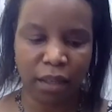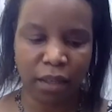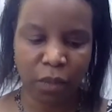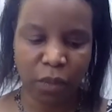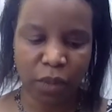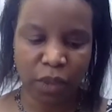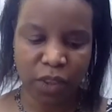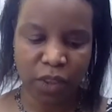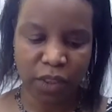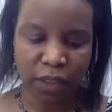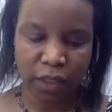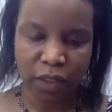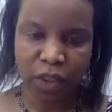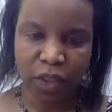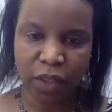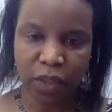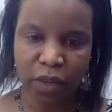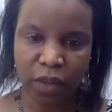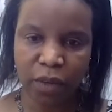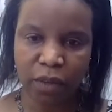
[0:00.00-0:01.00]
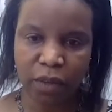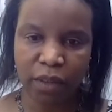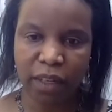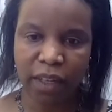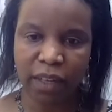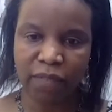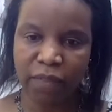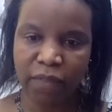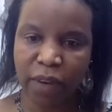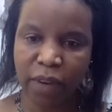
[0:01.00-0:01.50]
which is touching on
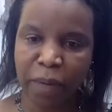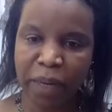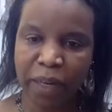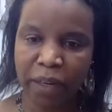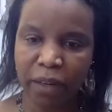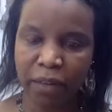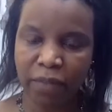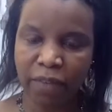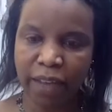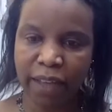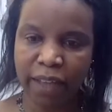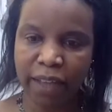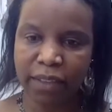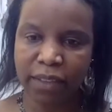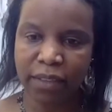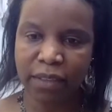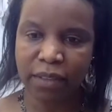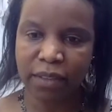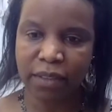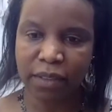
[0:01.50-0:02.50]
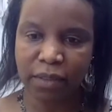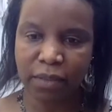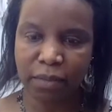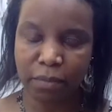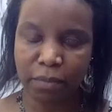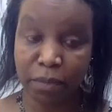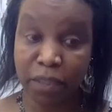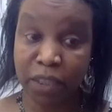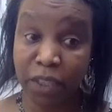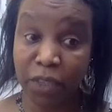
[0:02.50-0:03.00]
environmental factors,
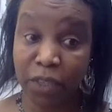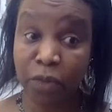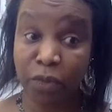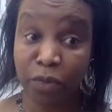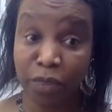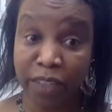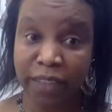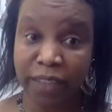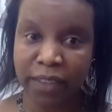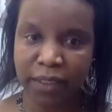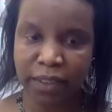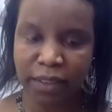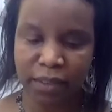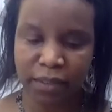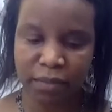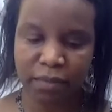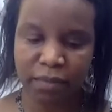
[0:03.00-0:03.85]
material risks